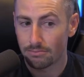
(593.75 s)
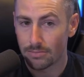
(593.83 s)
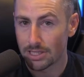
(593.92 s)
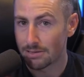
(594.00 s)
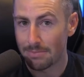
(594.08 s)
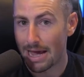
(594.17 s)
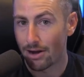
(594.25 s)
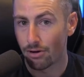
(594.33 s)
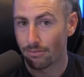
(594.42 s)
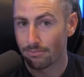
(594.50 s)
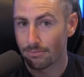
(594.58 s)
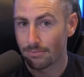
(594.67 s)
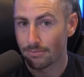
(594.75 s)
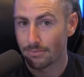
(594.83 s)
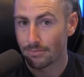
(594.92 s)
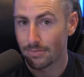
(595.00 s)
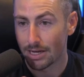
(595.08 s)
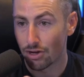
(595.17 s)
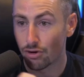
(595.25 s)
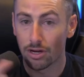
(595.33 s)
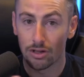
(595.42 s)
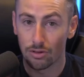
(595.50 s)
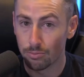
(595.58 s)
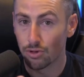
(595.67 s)
doesn't matter. Like you're going
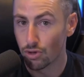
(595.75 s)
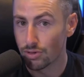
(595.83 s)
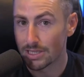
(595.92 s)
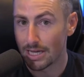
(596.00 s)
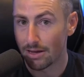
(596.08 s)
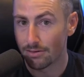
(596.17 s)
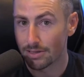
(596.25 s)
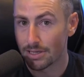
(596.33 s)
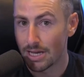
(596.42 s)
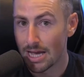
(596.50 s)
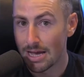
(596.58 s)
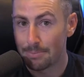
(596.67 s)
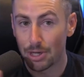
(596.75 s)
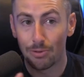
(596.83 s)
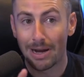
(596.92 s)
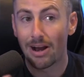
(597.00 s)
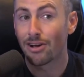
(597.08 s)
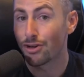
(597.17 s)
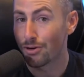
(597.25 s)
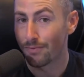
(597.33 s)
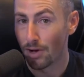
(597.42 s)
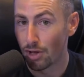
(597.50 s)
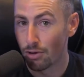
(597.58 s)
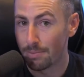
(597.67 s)
to lose sales. But no matter how good your
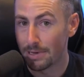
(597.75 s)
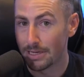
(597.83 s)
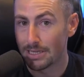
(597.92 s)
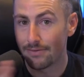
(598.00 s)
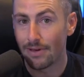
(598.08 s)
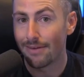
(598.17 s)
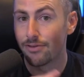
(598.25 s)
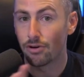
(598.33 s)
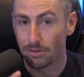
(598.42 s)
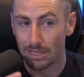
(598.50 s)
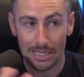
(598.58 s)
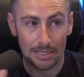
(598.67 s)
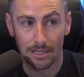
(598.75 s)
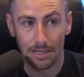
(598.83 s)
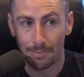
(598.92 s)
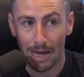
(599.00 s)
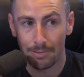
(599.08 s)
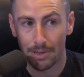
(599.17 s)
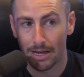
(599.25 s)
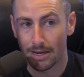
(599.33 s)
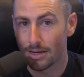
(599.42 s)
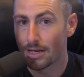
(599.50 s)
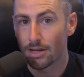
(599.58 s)
follow-up is, if you have no leads in the pipeline,